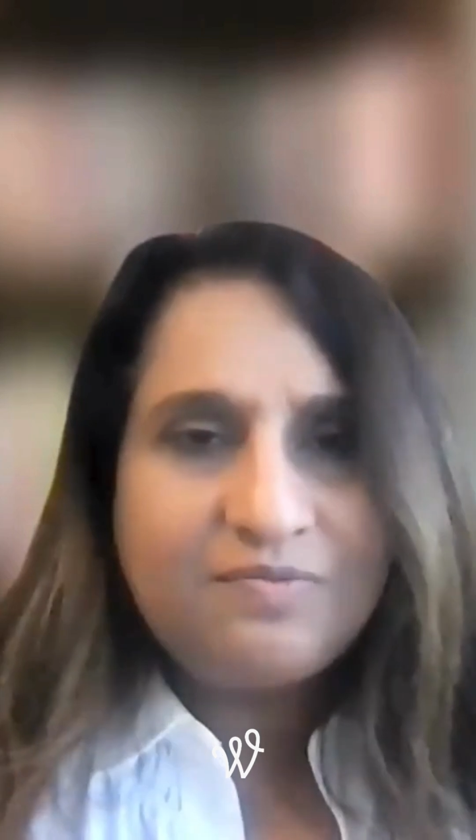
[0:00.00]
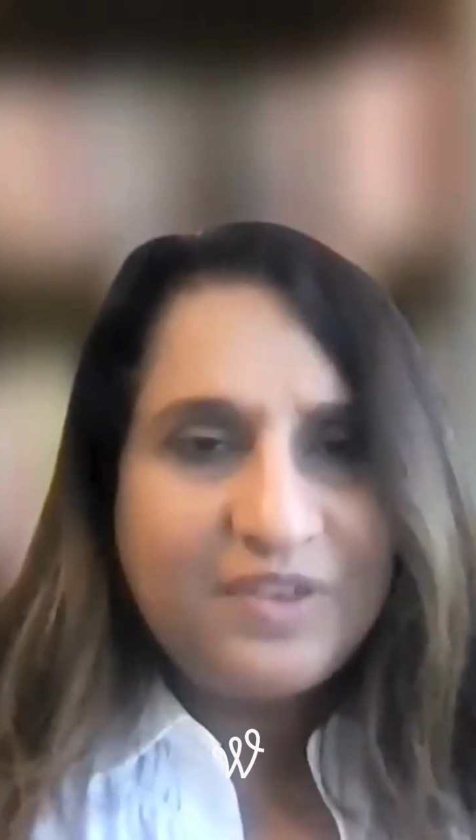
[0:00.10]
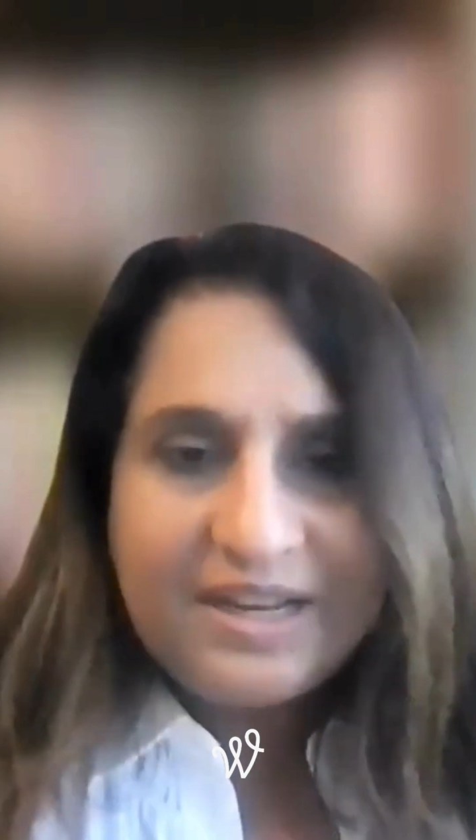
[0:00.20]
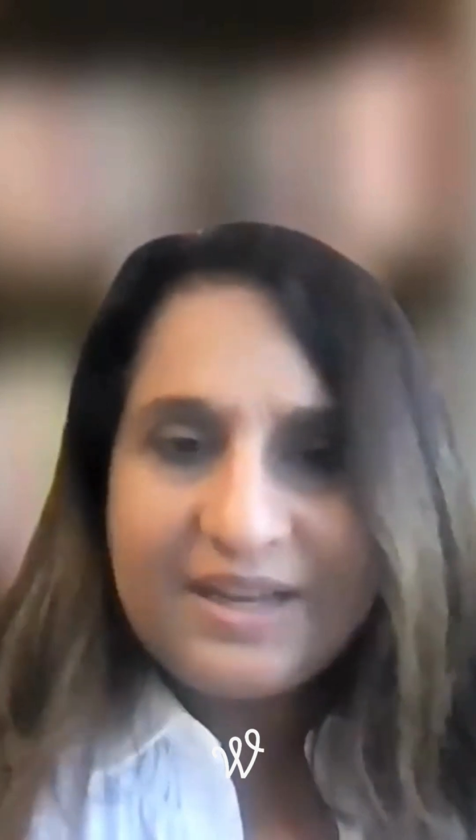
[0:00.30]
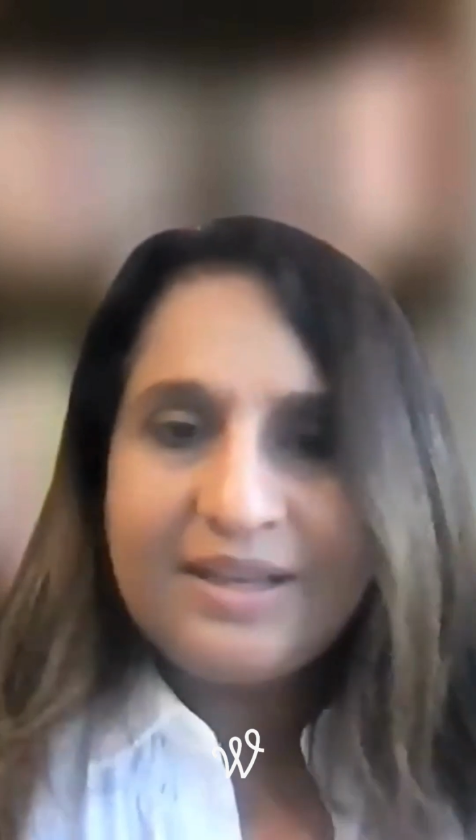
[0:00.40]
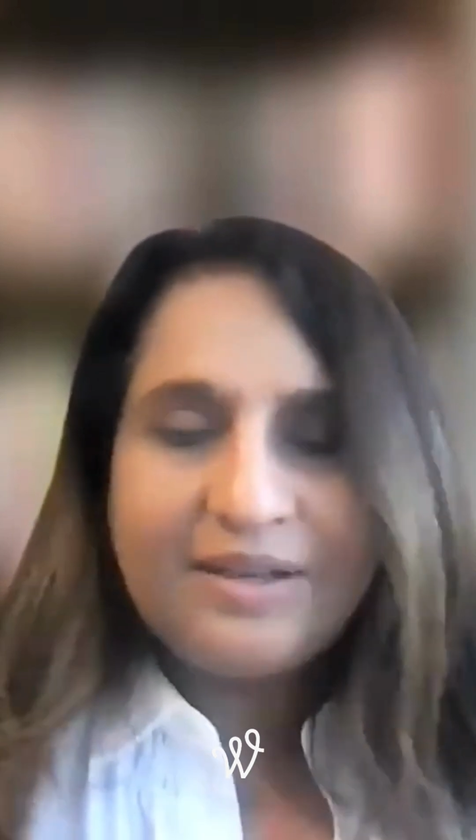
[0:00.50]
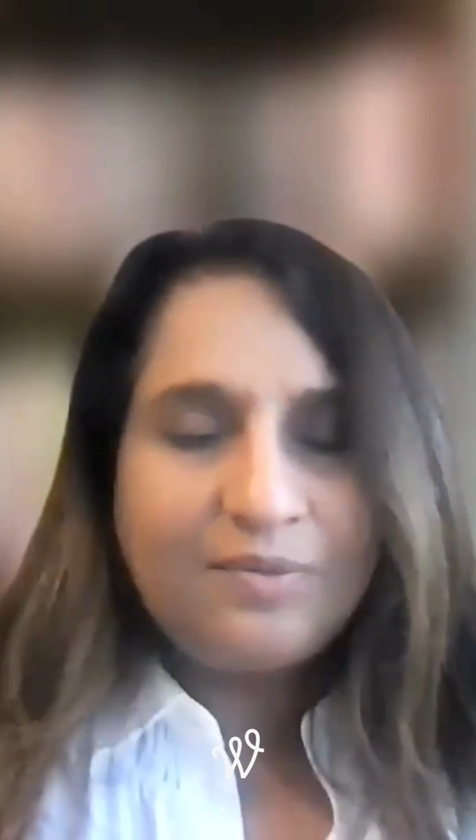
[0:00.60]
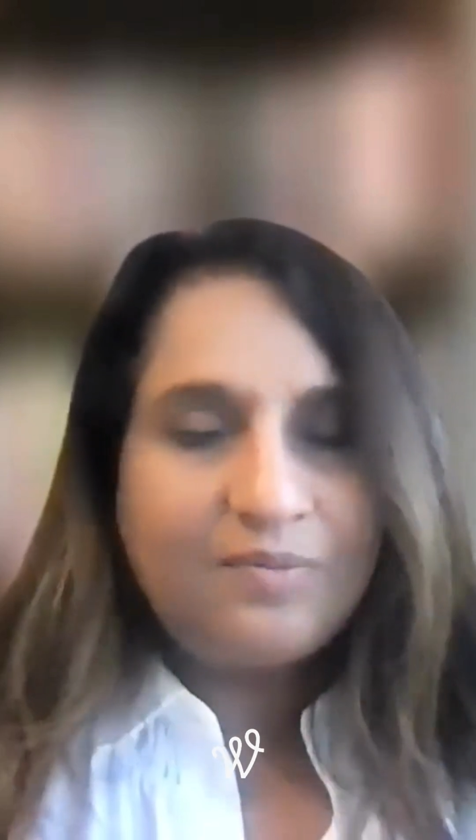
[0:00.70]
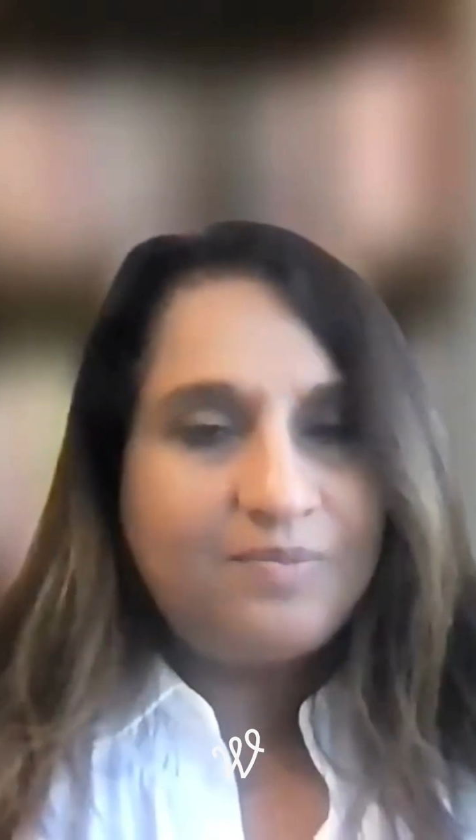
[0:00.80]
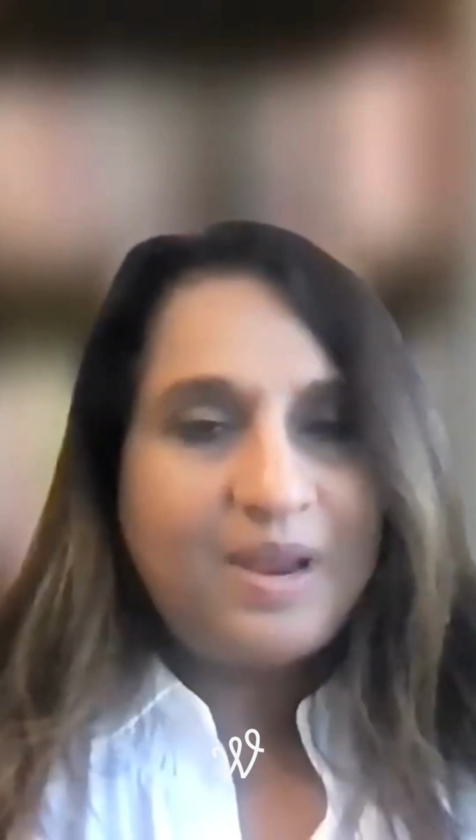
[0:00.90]
fitting
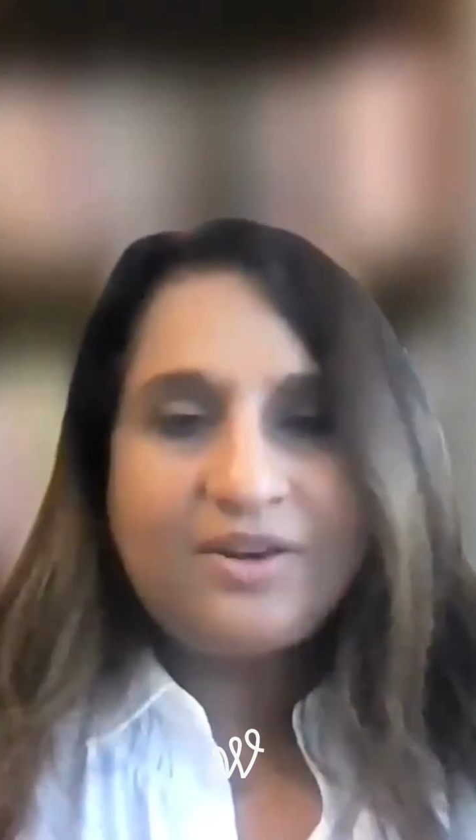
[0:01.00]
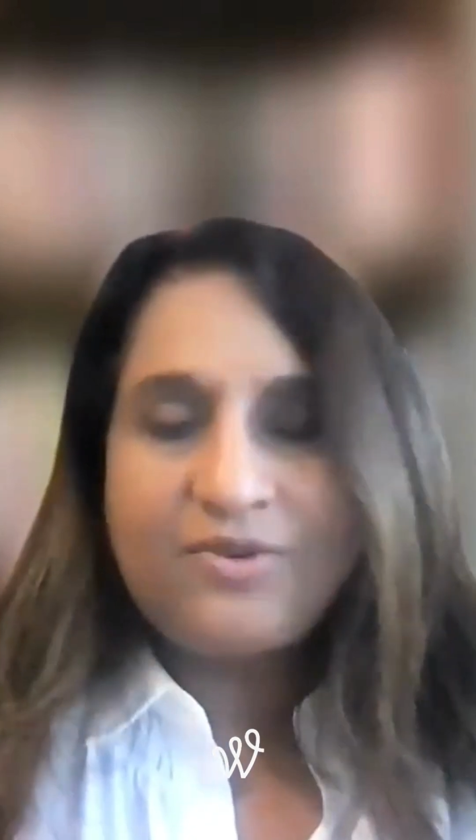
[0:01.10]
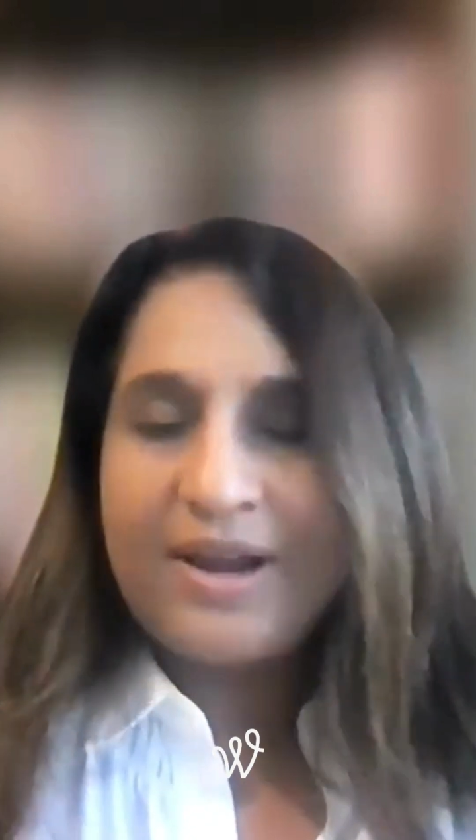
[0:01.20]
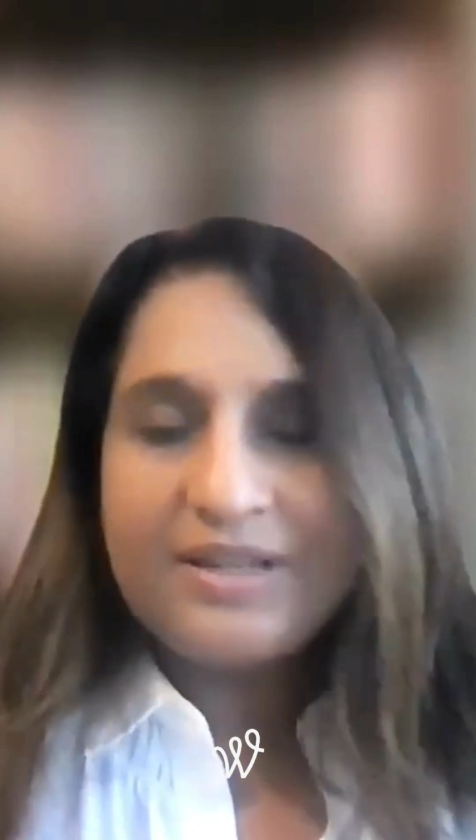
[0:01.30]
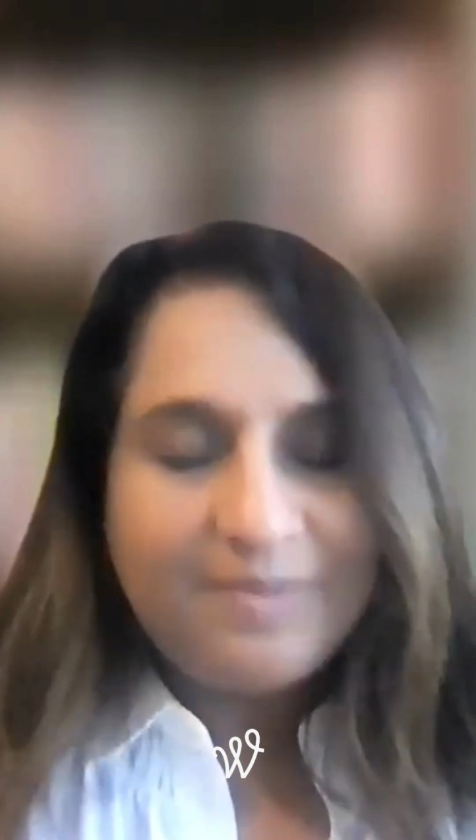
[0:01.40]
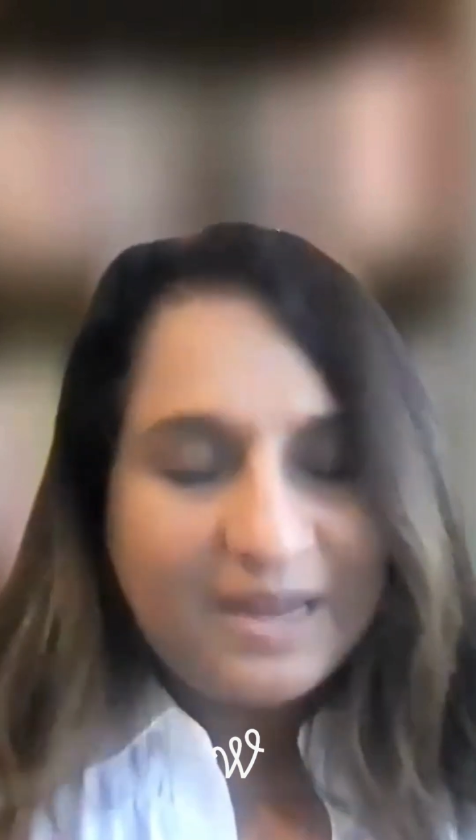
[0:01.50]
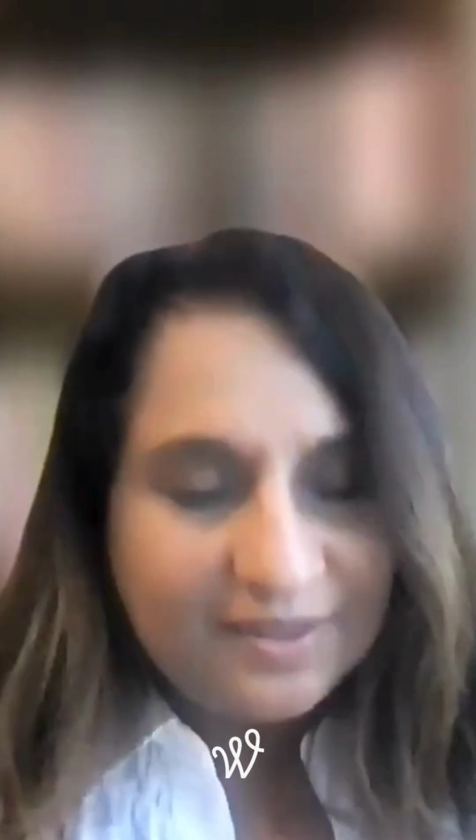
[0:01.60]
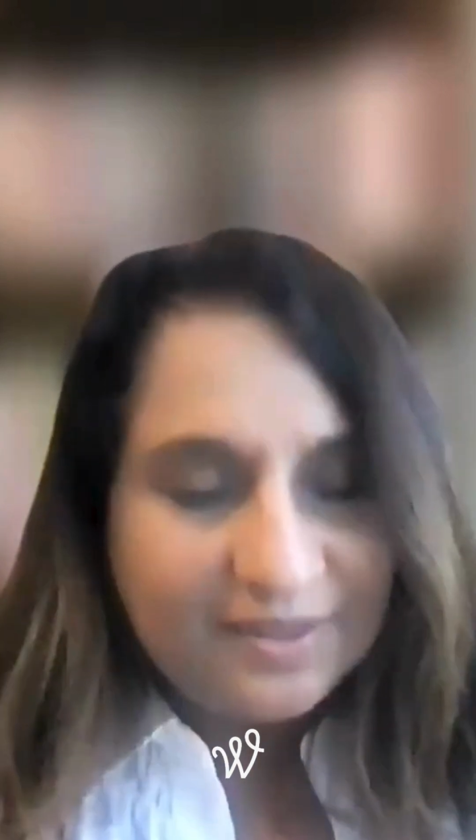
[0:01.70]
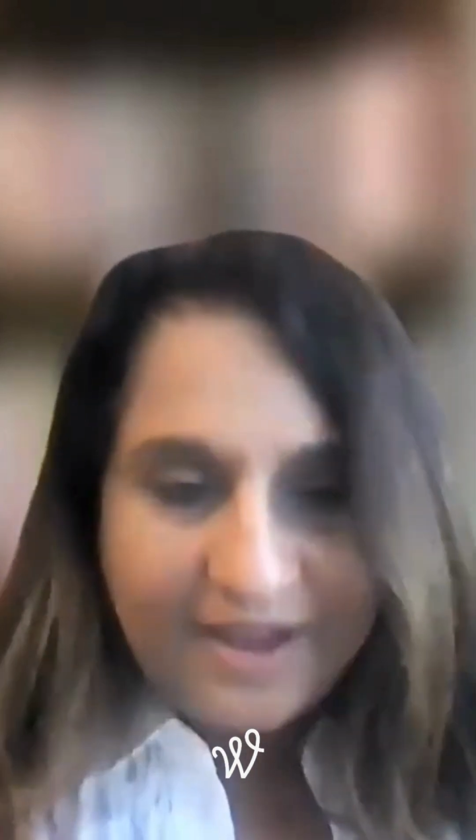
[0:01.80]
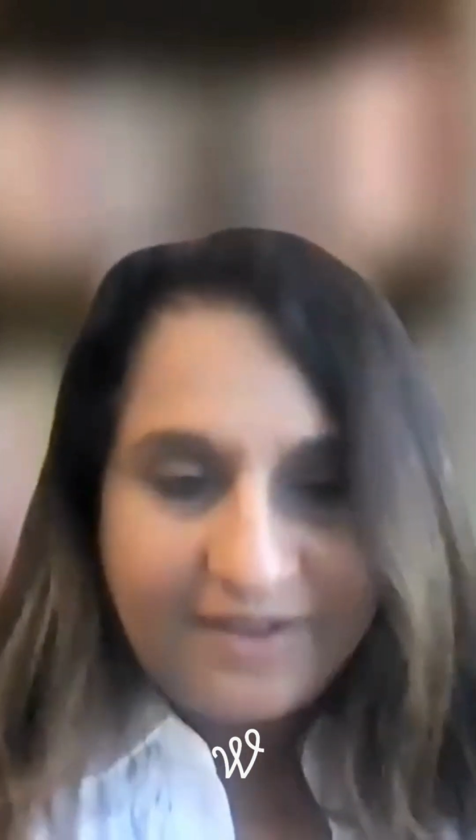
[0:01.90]
in, trying to make a
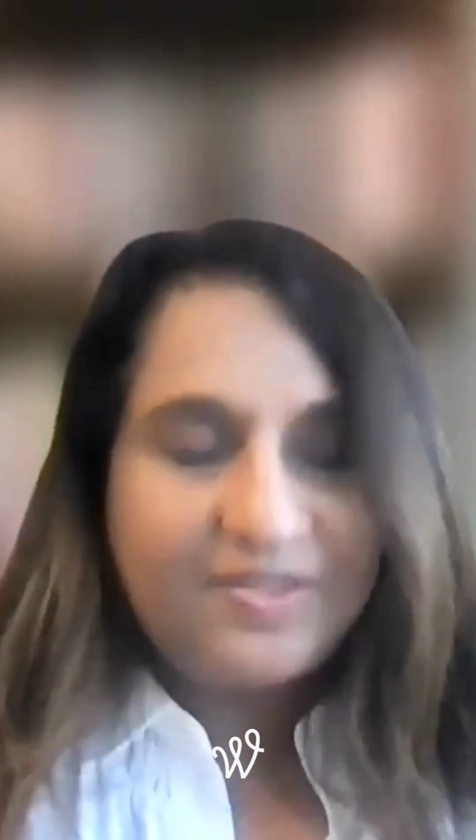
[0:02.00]
life.